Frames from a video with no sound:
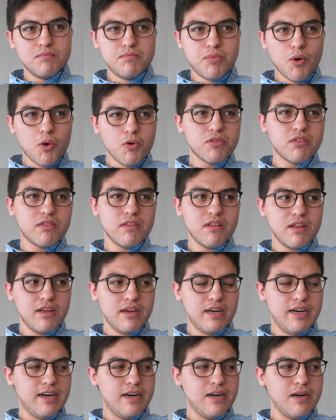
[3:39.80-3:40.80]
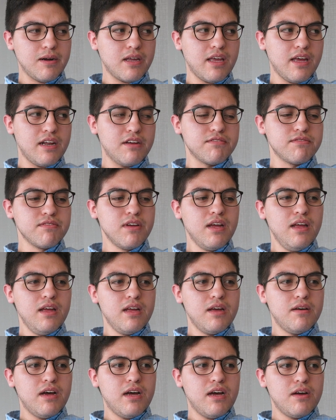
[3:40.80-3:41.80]
both kind of
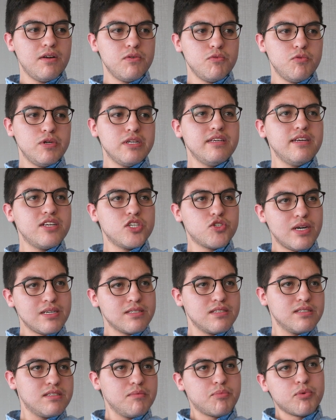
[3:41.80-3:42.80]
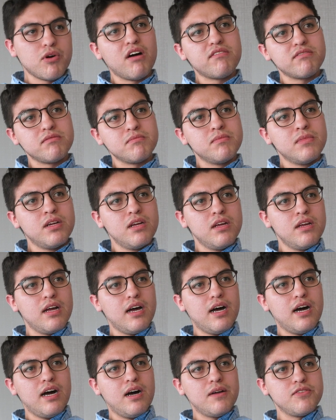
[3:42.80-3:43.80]
really addresses the problem
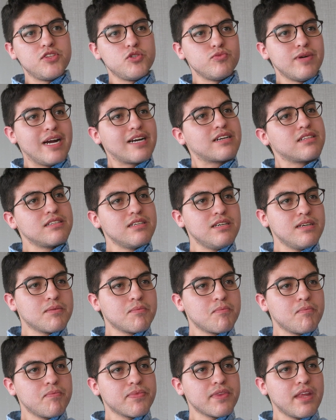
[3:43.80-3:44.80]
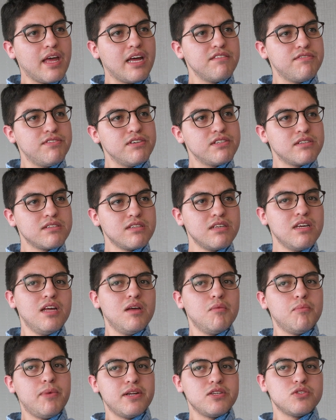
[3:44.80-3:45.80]
directly and efficiently,
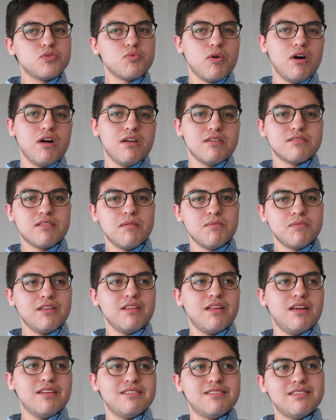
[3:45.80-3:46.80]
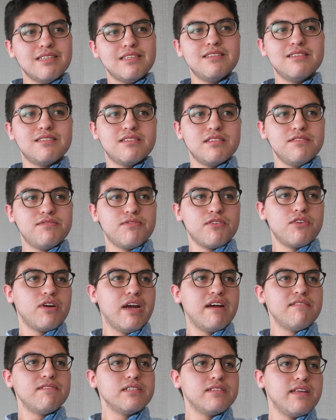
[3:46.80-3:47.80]
but as well as something that's easy for
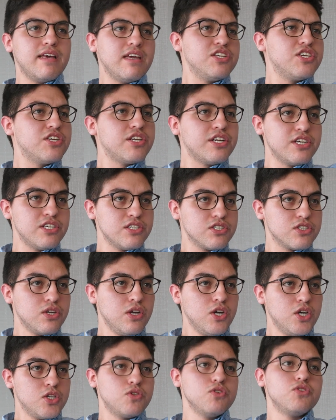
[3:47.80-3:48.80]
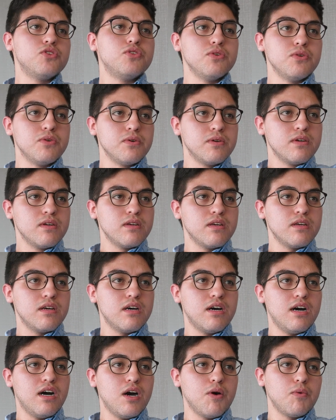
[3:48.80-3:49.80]
everyday engineers to do
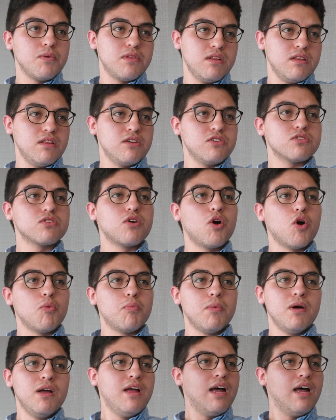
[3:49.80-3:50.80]
within their scope